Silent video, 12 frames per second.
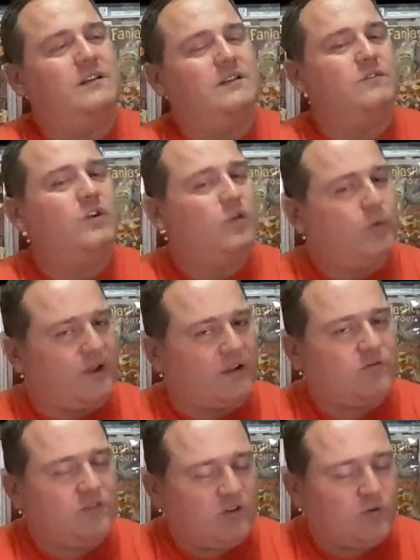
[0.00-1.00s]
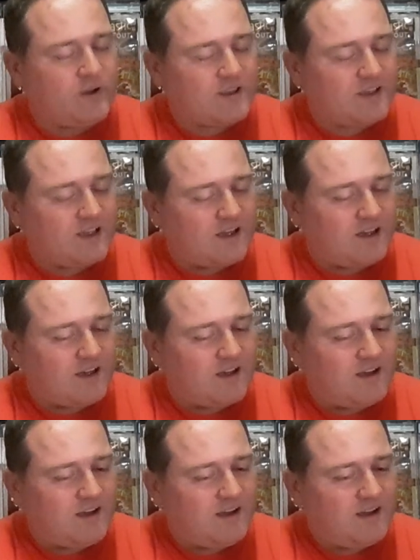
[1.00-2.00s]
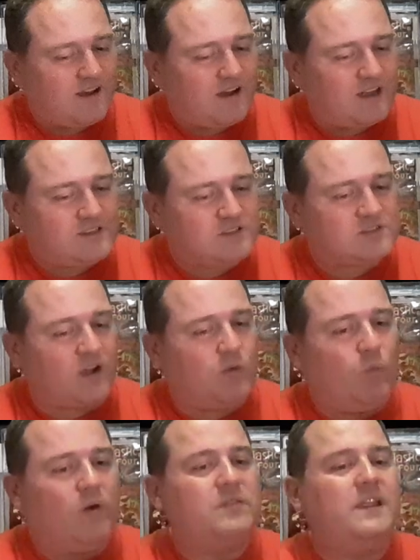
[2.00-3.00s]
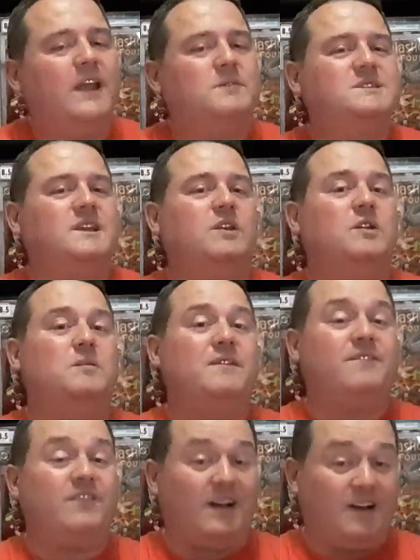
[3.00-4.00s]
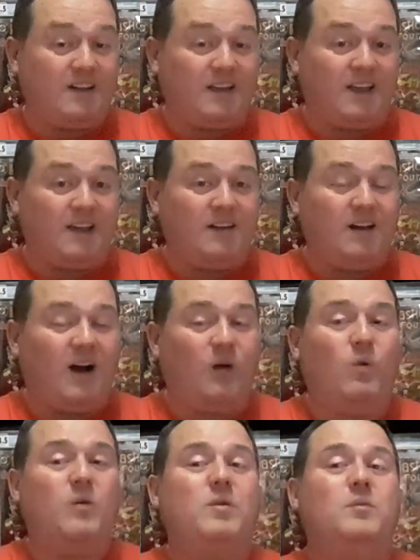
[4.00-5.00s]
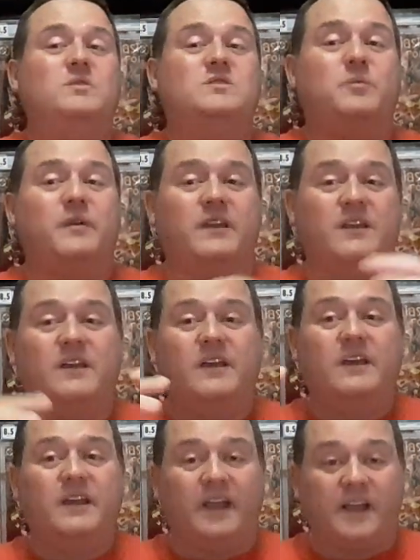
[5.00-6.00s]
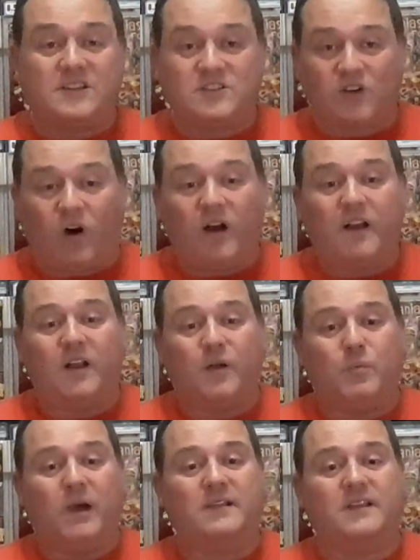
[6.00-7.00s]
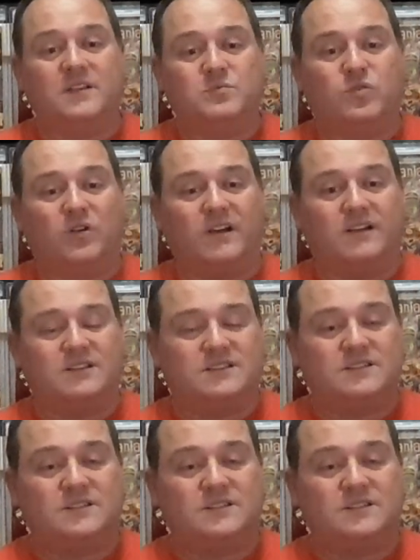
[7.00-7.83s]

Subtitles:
Real quick. I want the MCU to be fun again. I want people to be excited about these products,